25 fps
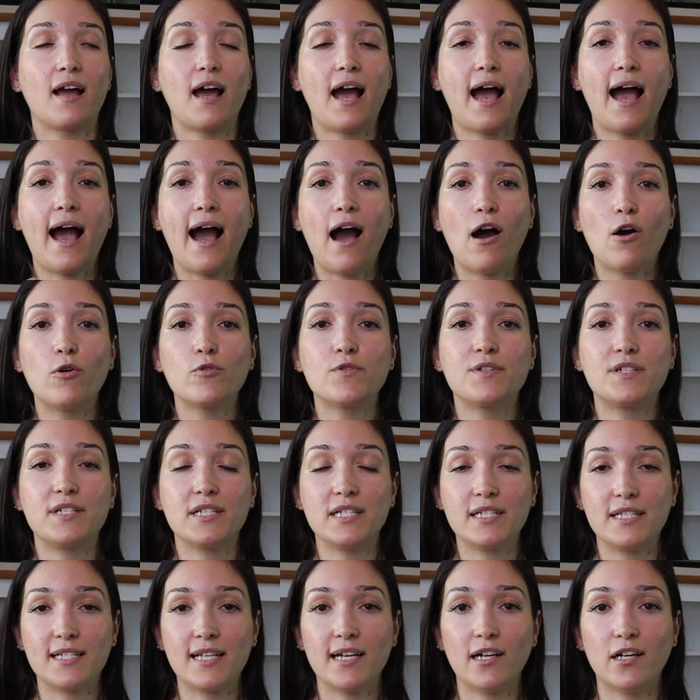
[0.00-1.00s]
how
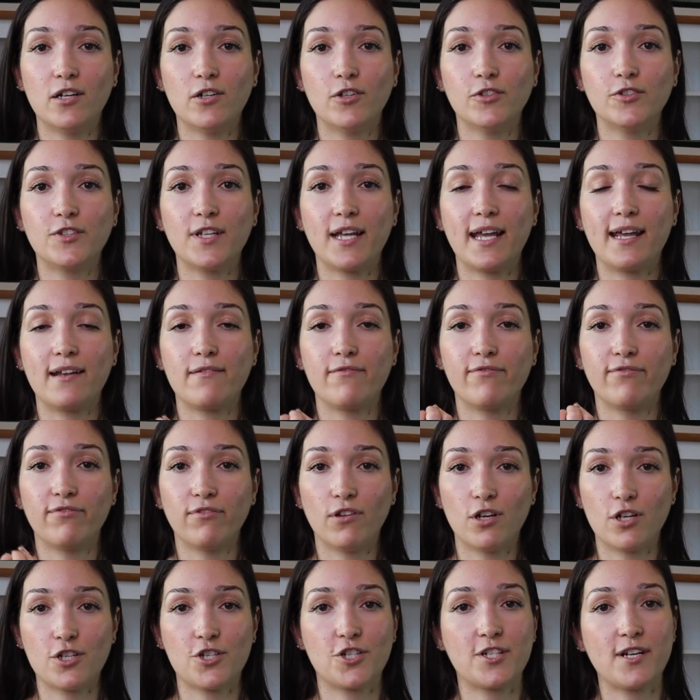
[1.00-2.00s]
detailed and
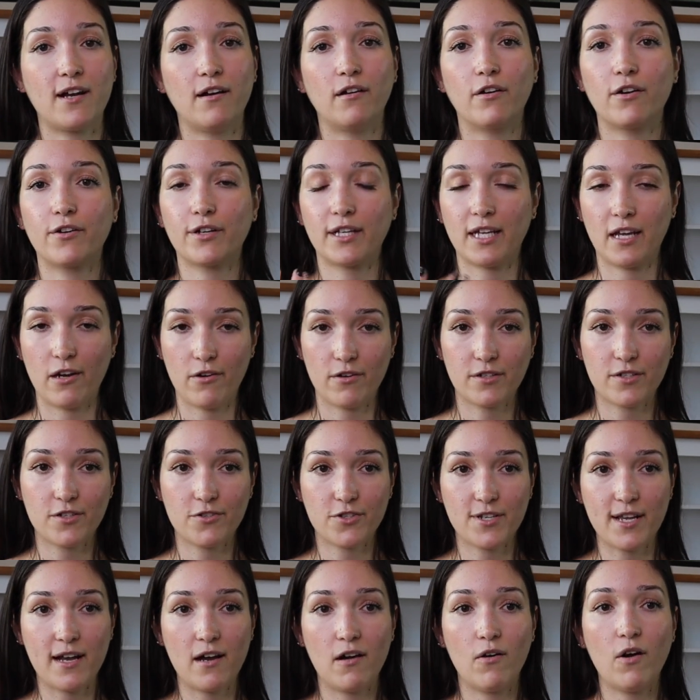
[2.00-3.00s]
flushed out her
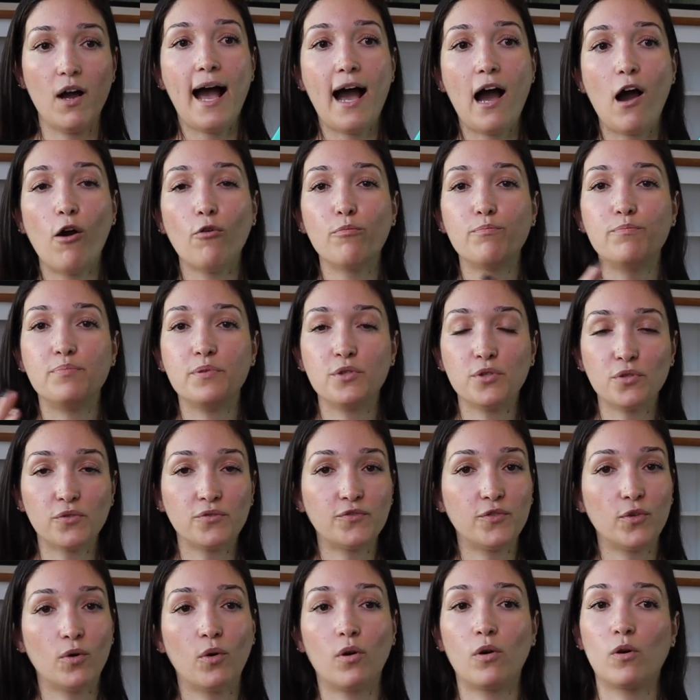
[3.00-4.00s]
characters out, how
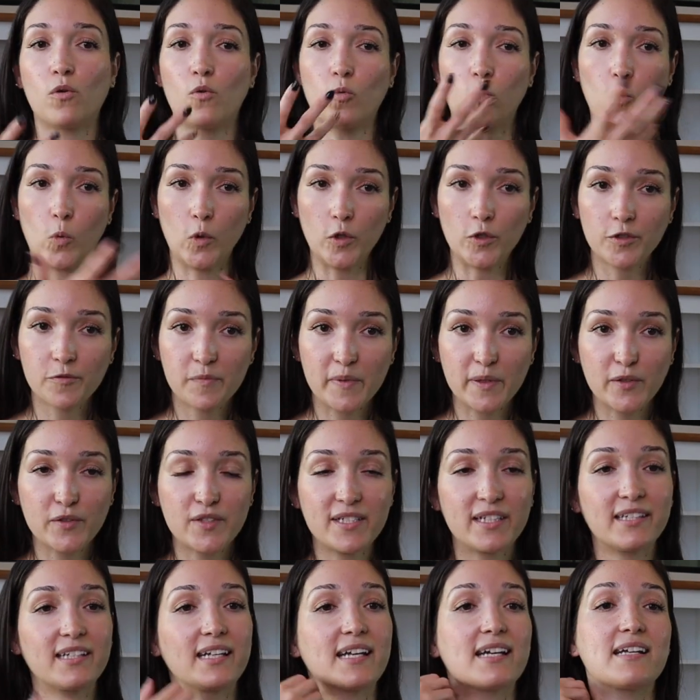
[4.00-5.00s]
beautiful her world
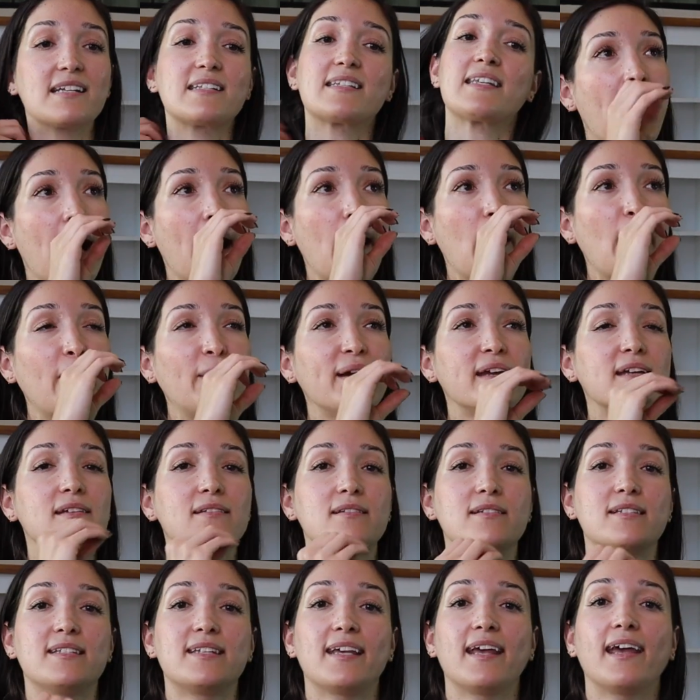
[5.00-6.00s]
building is, how
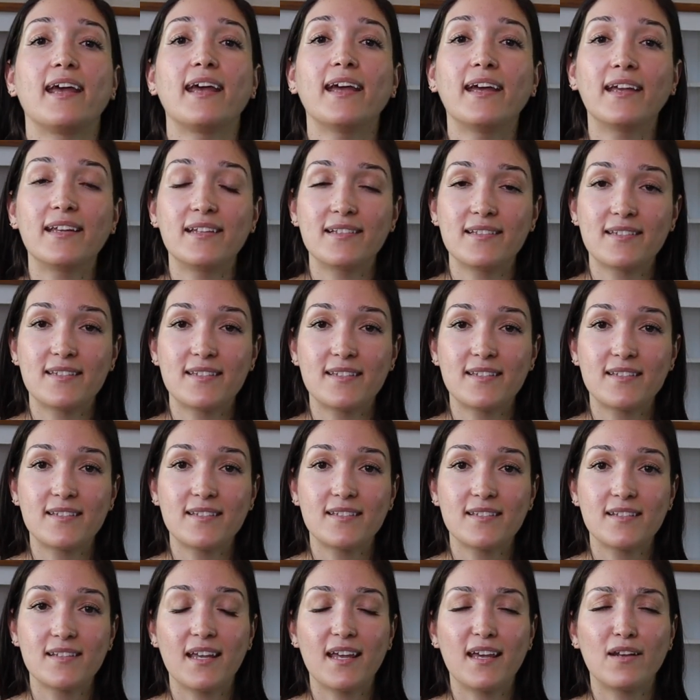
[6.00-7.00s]

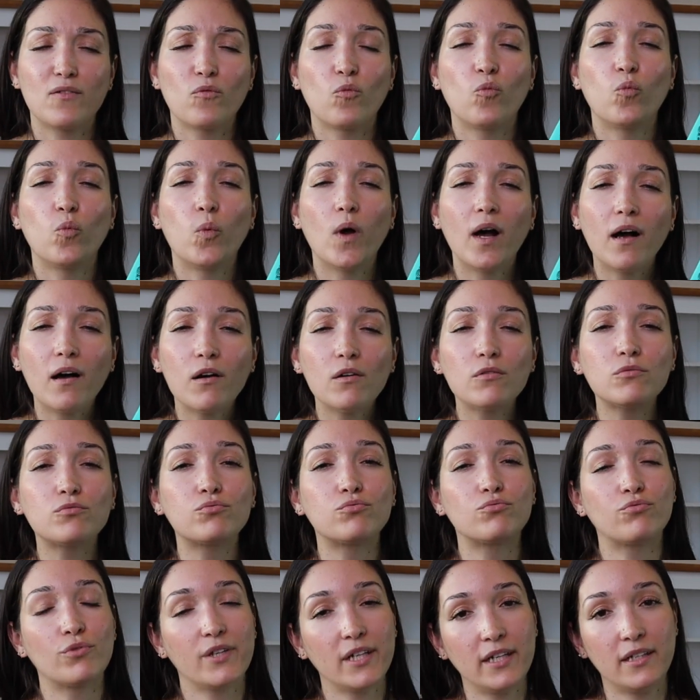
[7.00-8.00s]
intense and well
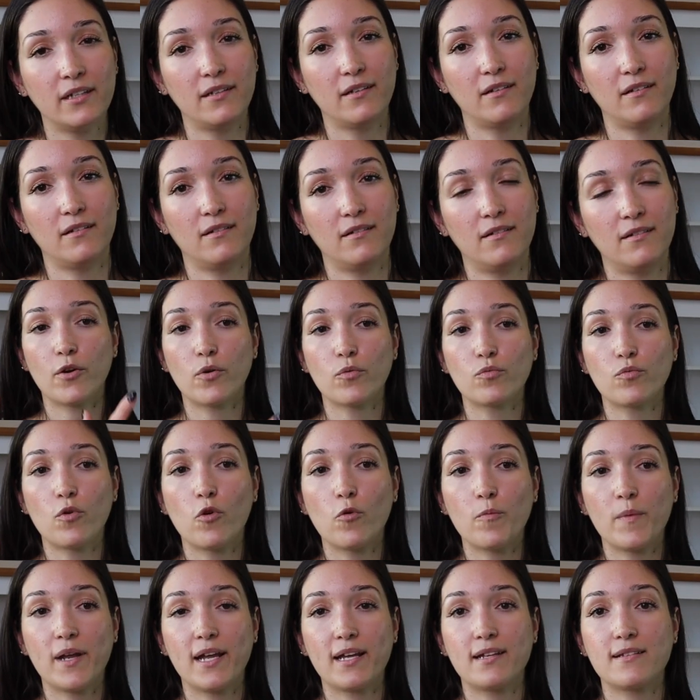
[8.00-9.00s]
written her
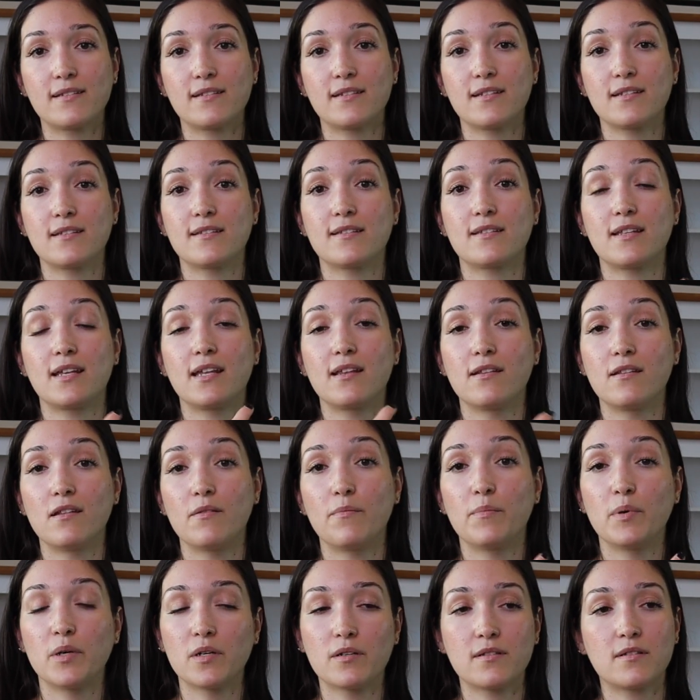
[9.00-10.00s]
romances in the
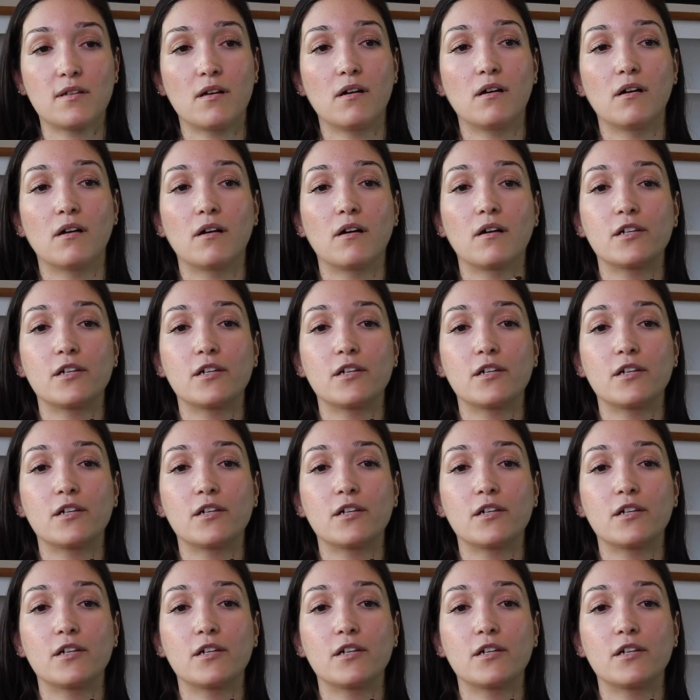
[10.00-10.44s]
books are